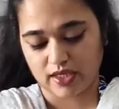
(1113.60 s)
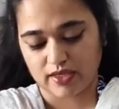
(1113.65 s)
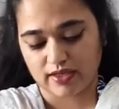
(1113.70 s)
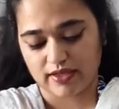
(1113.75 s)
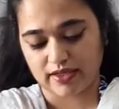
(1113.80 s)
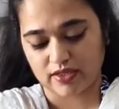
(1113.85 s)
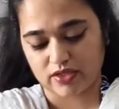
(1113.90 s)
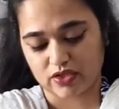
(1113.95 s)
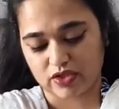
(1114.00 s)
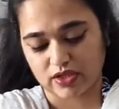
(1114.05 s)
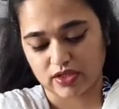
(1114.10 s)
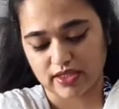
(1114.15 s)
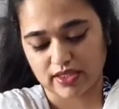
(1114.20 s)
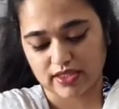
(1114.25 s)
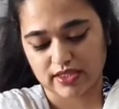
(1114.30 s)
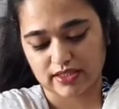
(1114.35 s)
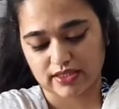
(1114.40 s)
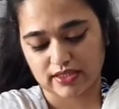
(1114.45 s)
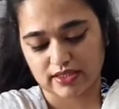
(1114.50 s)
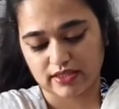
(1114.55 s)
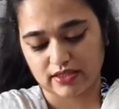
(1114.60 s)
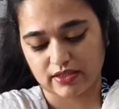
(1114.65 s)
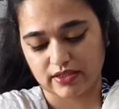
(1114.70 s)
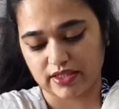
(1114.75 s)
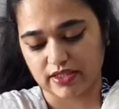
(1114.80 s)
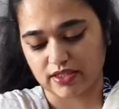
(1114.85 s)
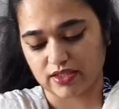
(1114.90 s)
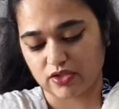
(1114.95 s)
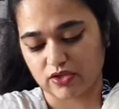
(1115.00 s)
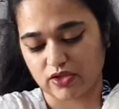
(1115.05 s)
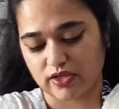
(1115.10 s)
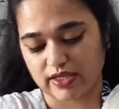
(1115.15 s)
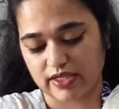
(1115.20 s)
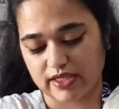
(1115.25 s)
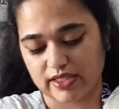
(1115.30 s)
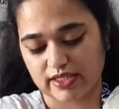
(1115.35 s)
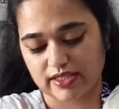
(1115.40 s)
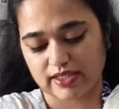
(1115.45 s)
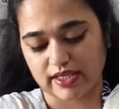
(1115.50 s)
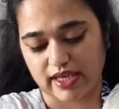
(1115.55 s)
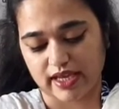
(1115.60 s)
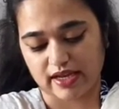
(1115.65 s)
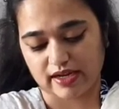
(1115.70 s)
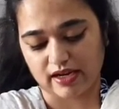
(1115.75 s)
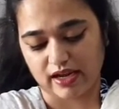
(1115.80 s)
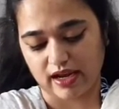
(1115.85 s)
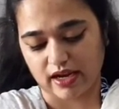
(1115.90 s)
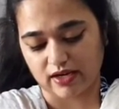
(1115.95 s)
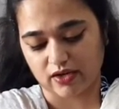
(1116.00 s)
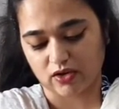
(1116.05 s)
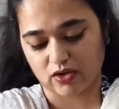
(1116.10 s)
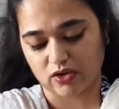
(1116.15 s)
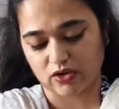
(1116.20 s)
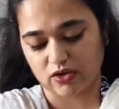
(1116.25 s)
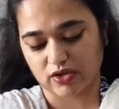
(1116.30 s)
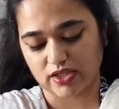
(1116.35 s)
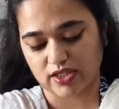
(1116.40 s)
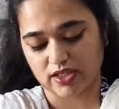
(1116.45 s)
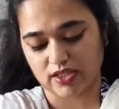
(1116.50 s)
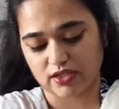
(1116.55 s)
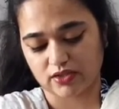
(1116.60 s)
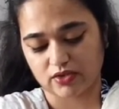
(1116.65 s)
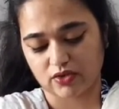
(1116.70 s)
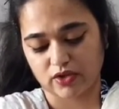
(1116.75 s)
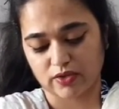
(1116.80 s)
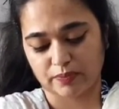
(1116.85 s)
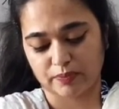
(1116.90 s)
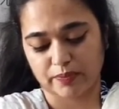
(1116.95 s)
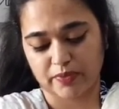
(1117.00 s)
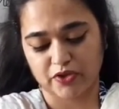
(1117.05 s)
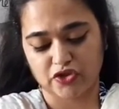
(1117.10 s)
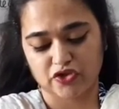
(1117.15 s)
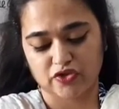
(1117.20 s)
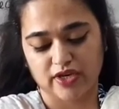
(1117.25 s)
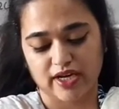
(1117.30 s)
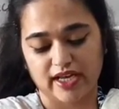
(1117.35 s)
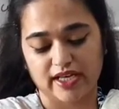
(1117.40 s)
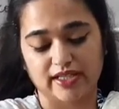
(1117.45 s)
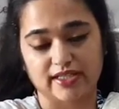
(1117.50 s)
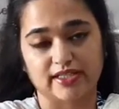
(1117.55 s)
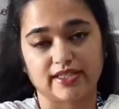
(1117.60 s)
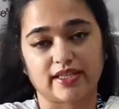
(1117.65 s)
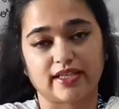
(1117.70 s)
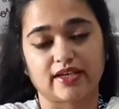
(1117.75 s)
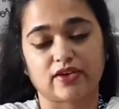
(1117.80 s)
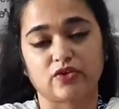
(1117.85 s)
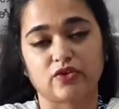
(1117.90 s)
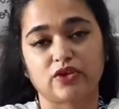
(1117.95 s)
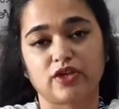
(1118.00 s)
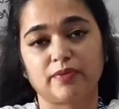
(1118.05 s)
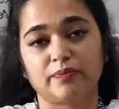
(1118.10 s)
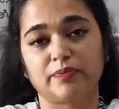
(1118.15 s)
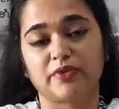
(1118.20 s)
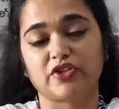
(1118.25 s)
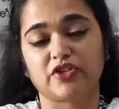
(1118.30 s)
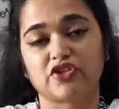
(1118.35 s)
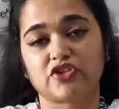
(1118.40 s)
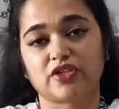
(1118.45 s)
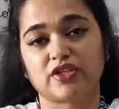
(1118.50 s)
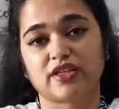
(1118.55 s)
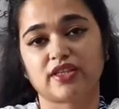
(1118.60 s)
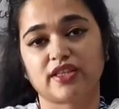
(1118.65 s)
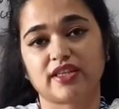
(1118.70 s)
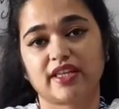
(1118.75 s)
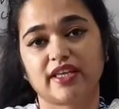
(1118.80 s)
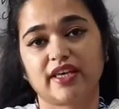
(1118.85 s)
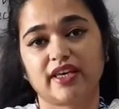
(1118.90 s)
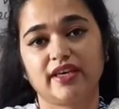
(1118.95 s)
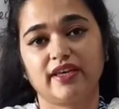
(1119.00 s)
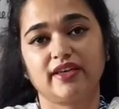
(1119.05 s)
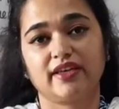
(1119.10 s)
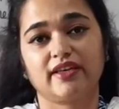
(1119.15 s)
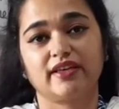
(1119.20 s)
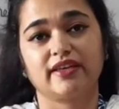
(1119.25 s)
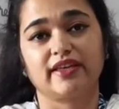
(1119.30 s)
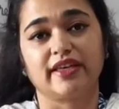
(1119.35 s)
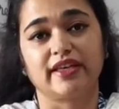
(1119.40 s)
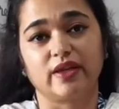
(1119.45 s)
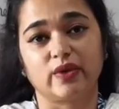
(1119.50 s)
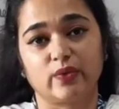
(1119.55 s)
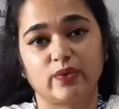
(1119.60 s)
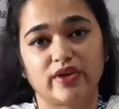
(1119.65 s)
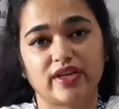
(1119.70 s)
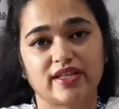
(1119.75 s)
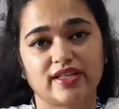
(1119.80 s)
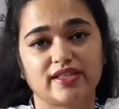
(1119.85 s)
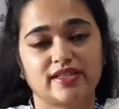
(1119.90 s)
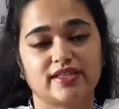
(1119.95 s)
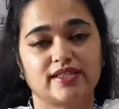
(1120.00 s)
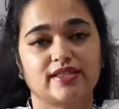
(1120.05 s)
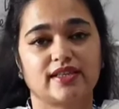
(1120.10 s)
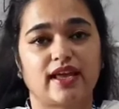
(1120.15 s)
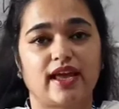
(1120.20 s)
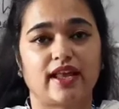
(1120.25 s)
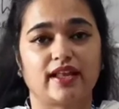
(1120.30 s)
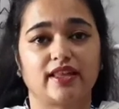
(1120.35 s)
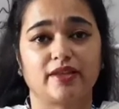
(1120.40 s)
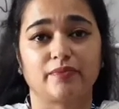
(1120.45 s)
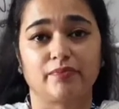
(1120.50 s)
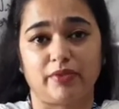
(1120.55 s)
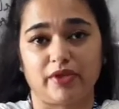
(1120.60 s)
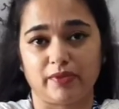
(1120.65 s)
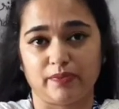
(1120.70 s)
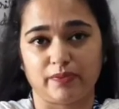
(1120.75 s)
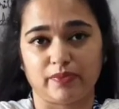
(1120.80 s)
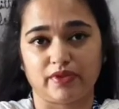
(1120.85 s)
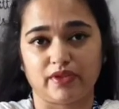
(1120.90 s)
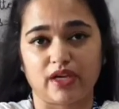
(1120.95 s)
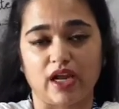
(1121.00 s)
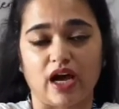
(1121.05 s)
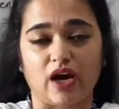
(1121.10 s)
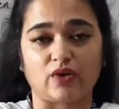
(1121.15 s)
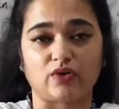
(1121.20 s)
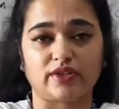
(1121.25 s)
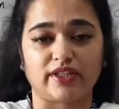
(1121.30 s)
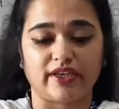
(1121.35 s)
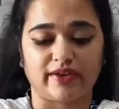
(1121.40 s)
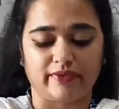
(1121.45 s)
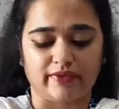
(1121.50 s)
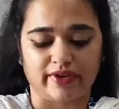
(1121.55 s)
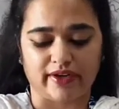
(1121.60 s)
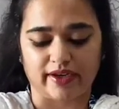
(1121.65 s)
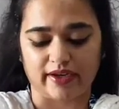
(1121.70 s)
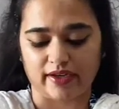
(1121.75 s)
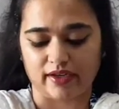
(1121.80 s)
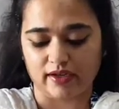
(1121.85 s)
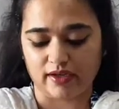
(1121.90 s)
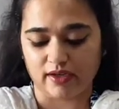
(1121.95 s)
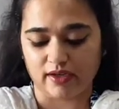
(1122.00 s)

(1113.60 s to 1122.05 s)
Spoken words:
historians and archaeologists could picturize, they could picture the events and the people, how they were.